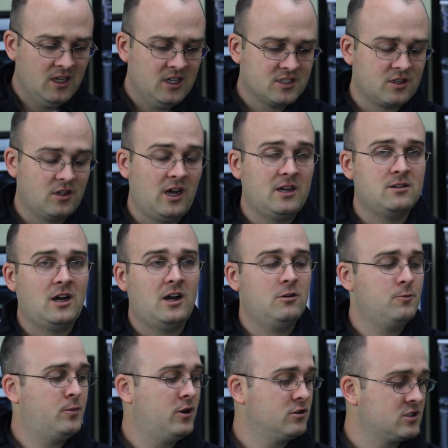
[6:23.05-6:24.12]
So I'll
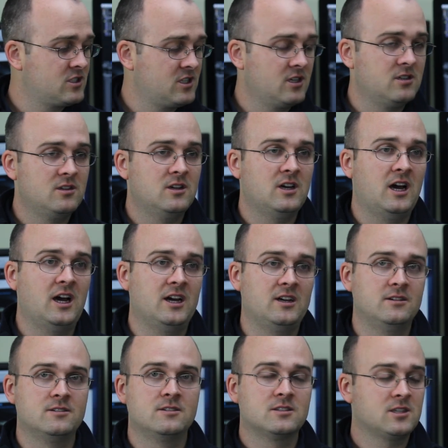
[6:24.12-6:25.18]
post
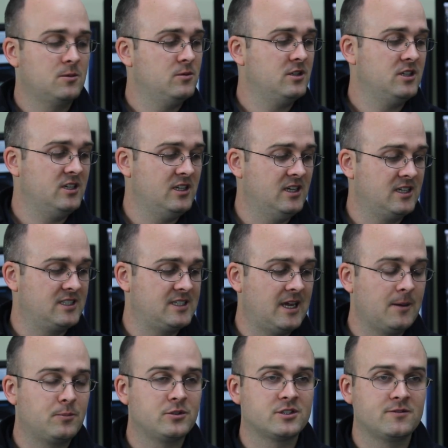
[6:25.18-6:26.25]
some of the
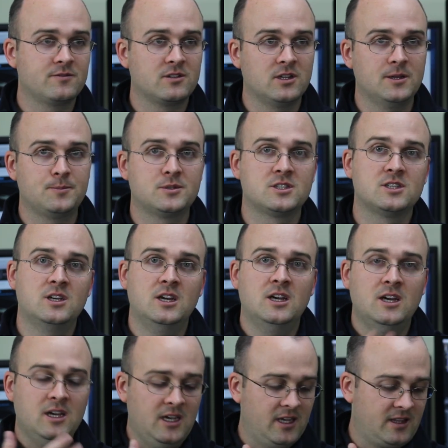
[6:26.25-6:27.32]
examples of clips
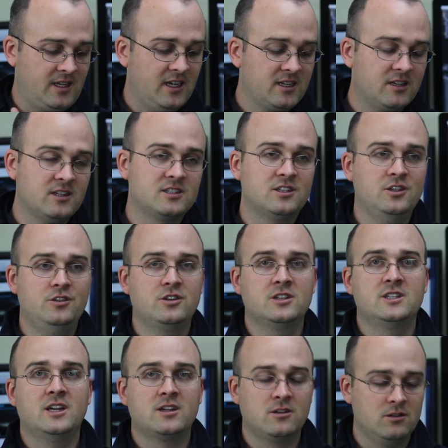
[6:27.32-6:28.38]
at the end of this that you can
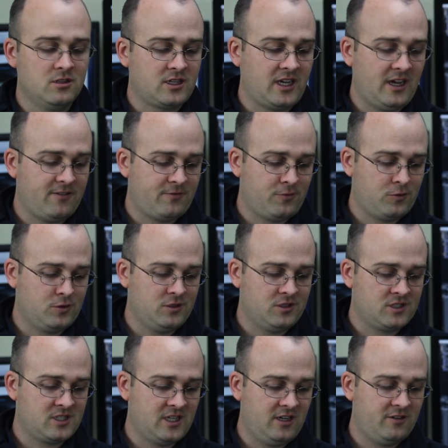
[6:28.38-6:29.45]
take a look at for
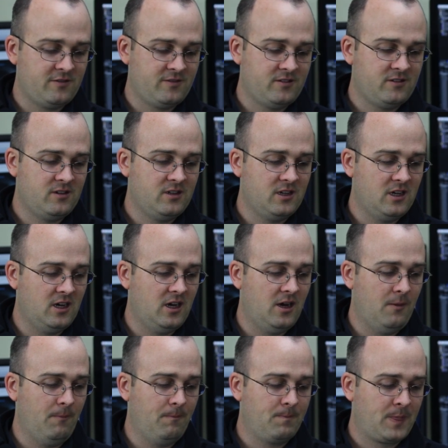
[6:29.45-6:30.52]
yourself.
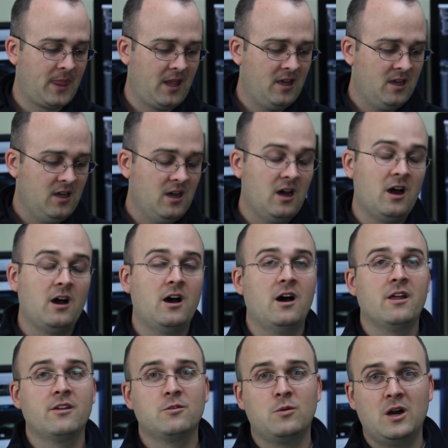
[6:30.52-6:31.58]

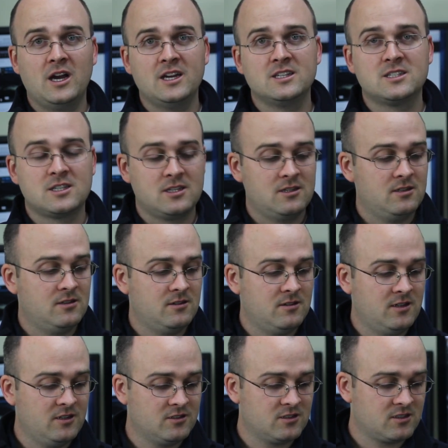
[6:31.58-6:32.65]
Otherwise,
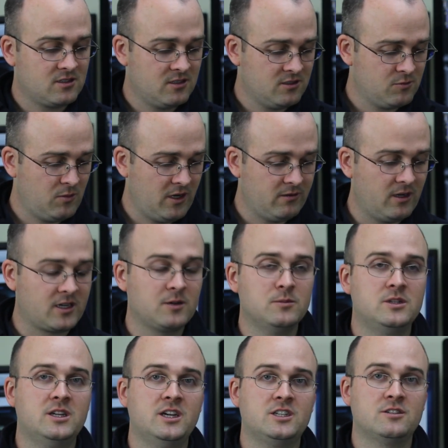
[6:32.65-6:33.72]
here's my
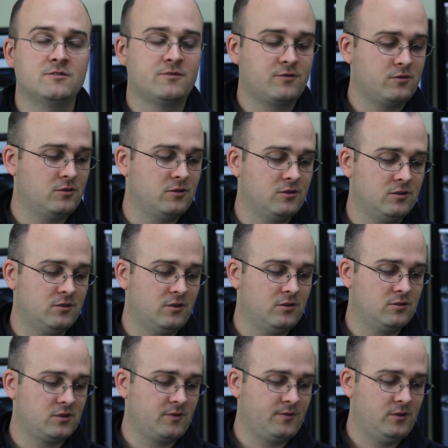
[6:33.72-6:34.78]
recommendation for
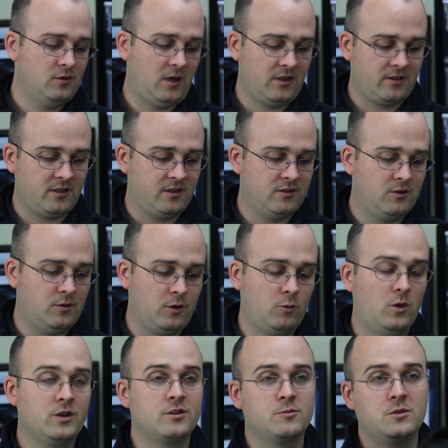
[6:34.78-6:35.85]
those of you out there who are
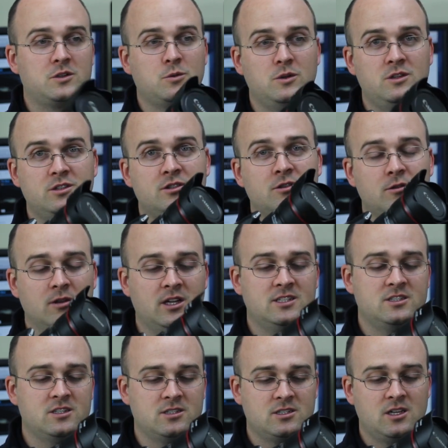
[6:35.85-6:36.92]
wondering between these two
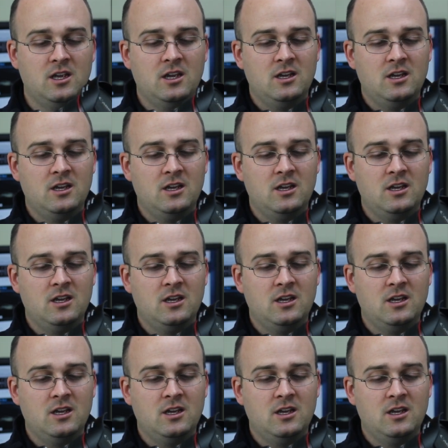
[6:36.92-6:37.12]
lenses.